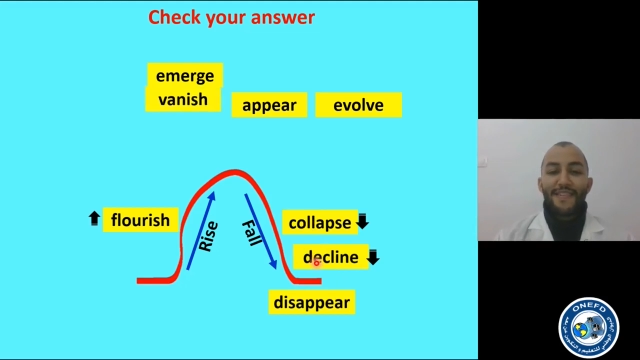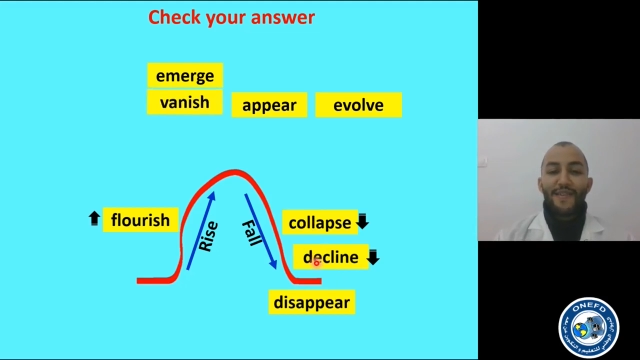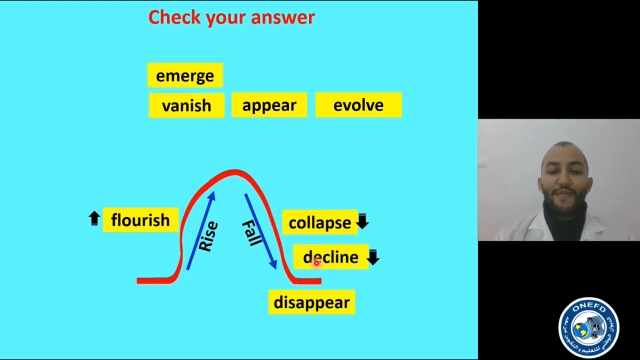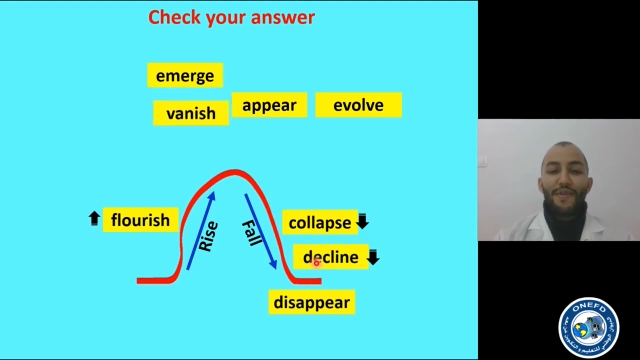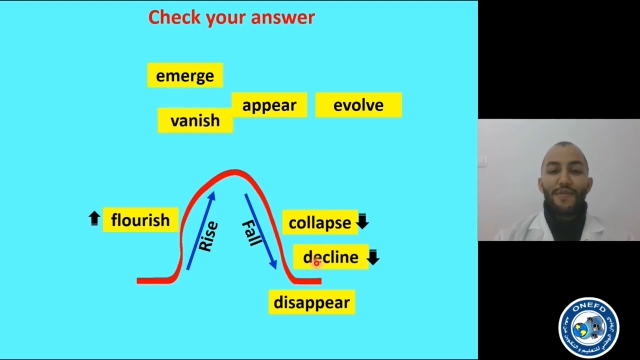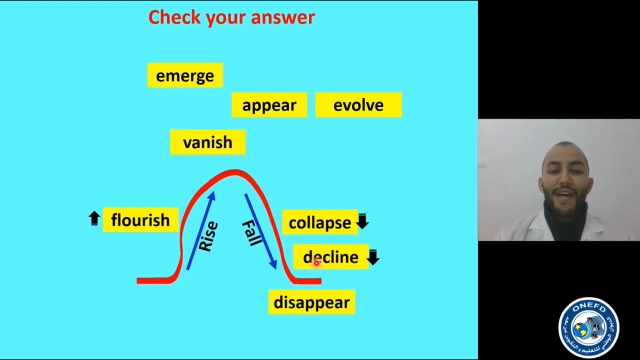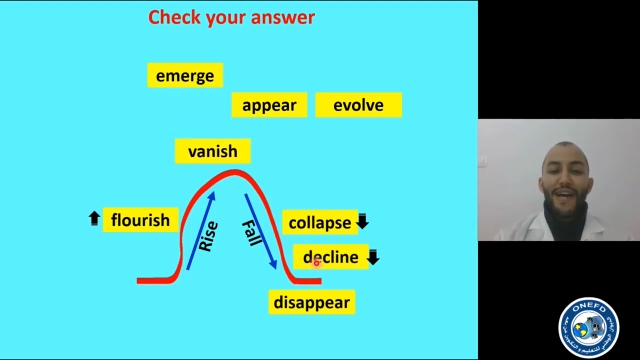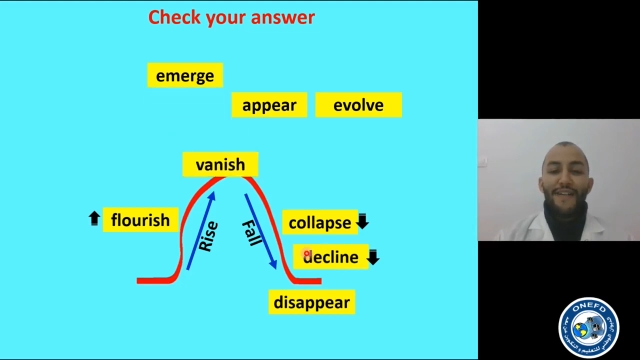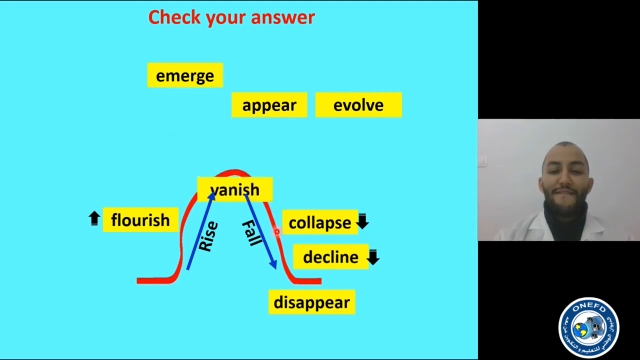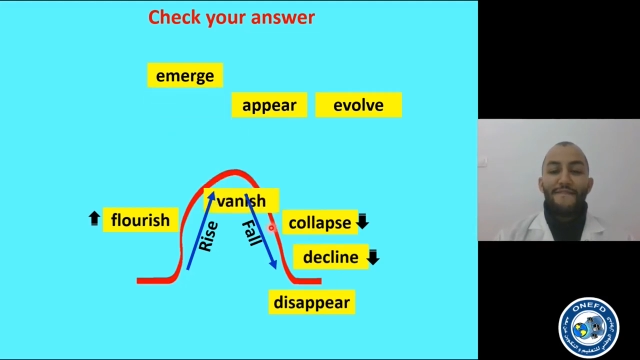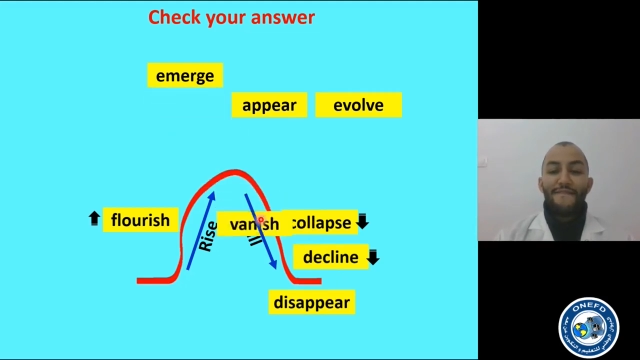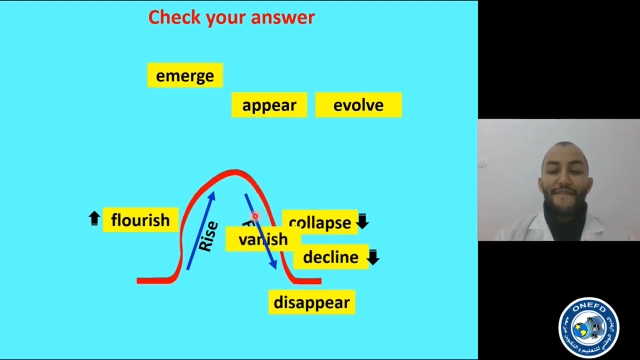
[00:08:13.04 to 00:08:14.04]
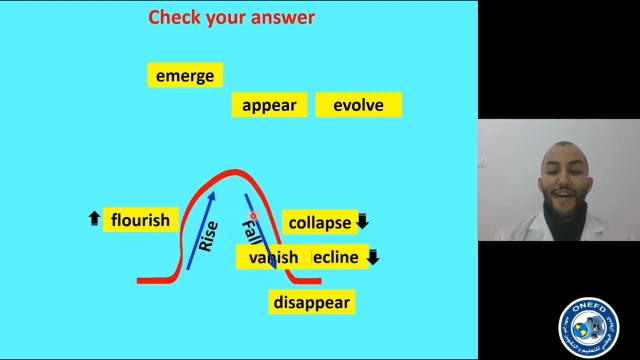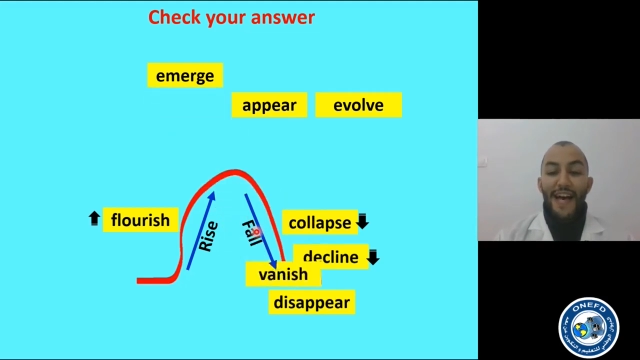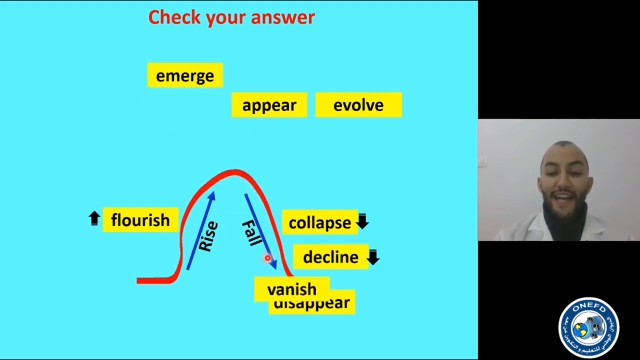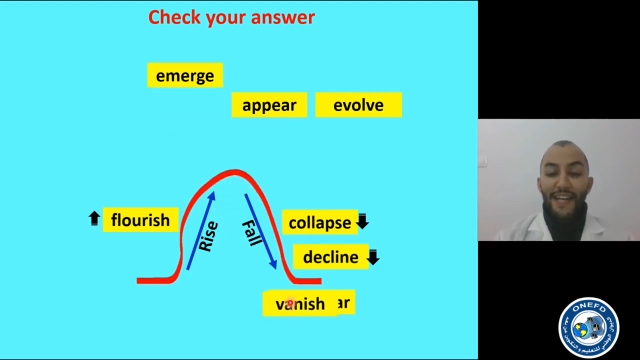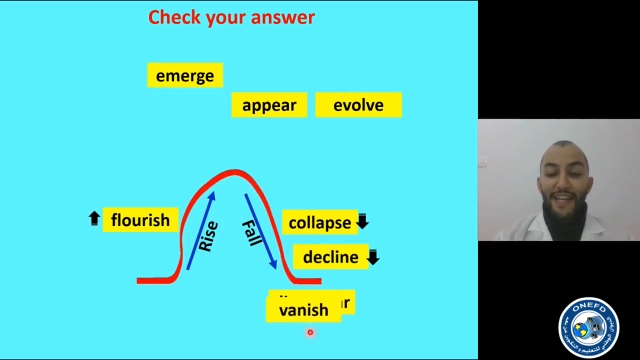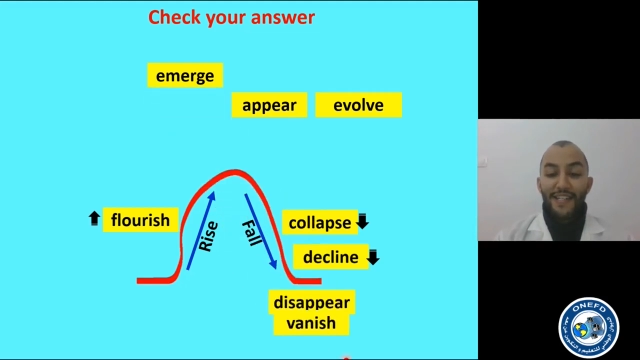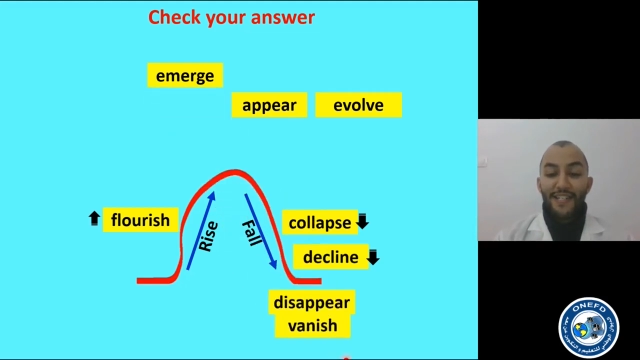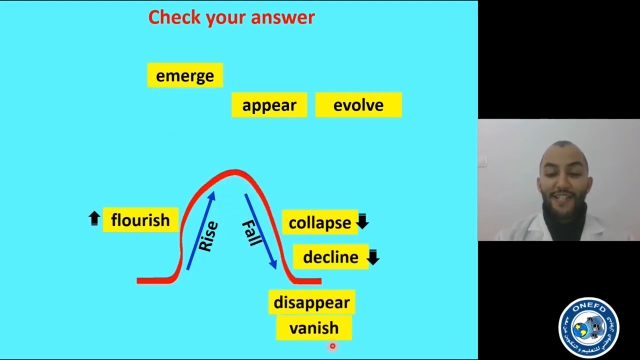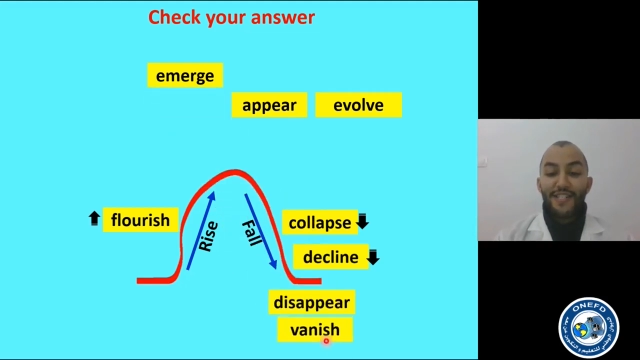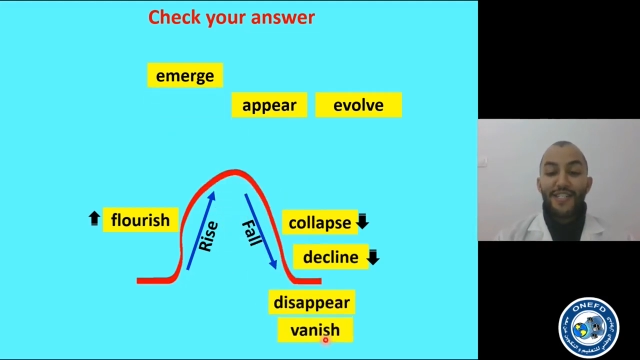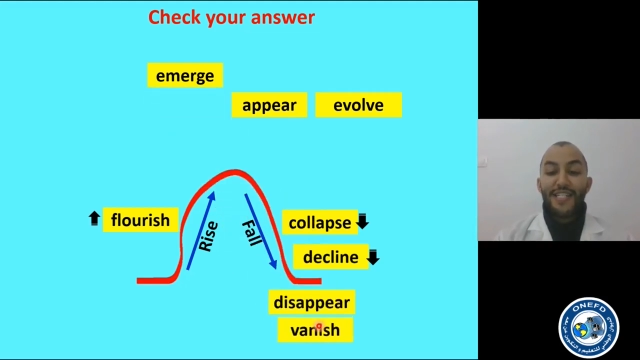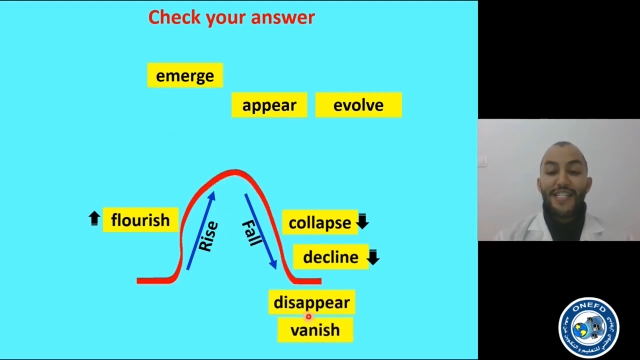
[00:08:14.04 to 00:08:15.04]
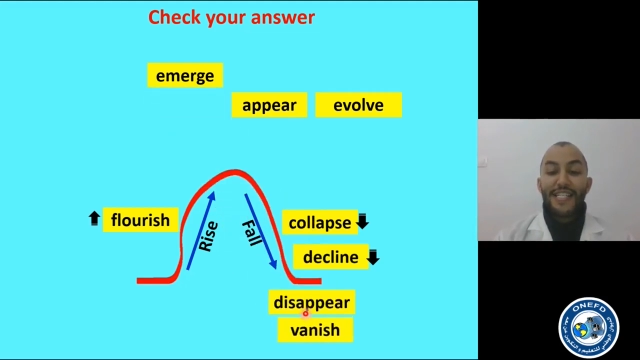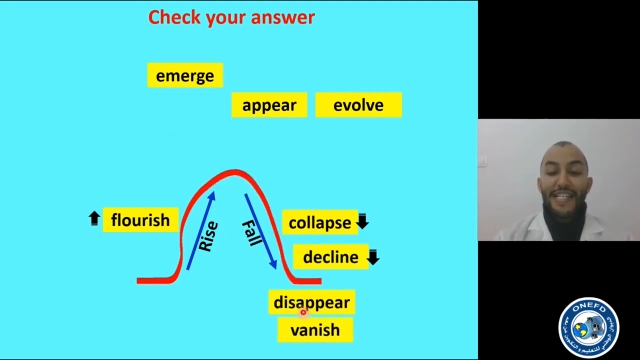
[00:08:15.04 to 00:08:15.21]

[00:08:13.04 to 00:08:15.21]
Now what do we have? Vanish